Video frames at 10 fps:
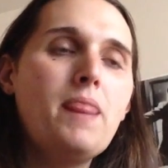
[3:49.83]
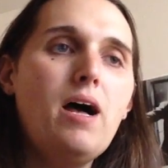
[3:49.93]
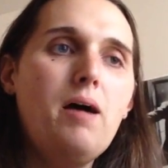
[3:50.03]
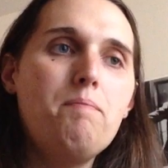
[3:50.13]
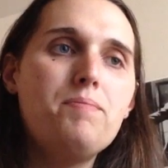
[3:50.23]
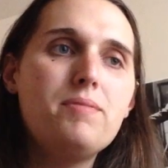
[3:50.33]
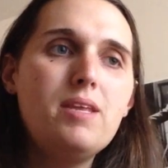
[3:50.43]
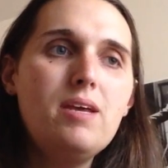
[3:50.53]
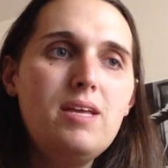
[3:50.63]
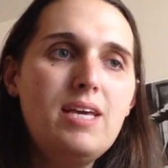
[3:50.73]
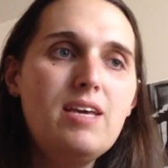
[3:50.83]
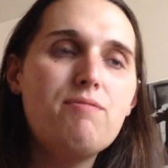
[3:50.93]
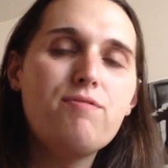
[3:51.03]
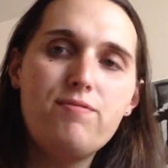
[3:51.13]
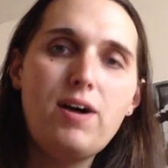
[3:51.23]
Um, he
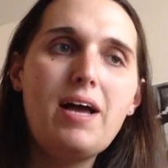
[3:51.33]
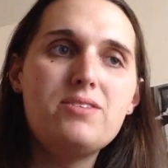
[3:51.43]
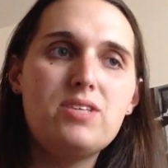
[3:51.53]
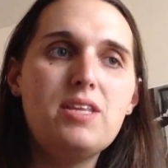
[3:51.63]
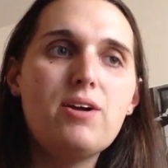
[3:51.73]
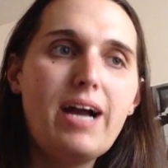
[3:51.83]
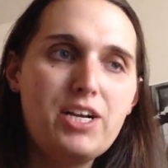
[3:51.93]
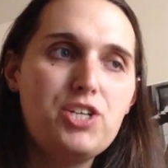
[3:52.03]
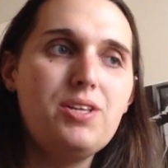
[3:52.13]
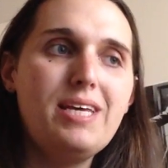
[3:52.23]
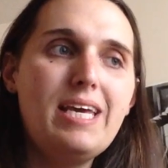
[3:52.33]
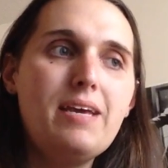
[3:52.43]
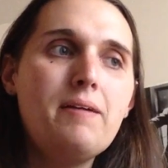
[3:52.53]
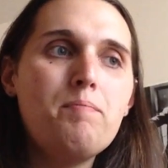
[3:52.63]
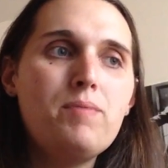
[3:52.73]
finds that they're actually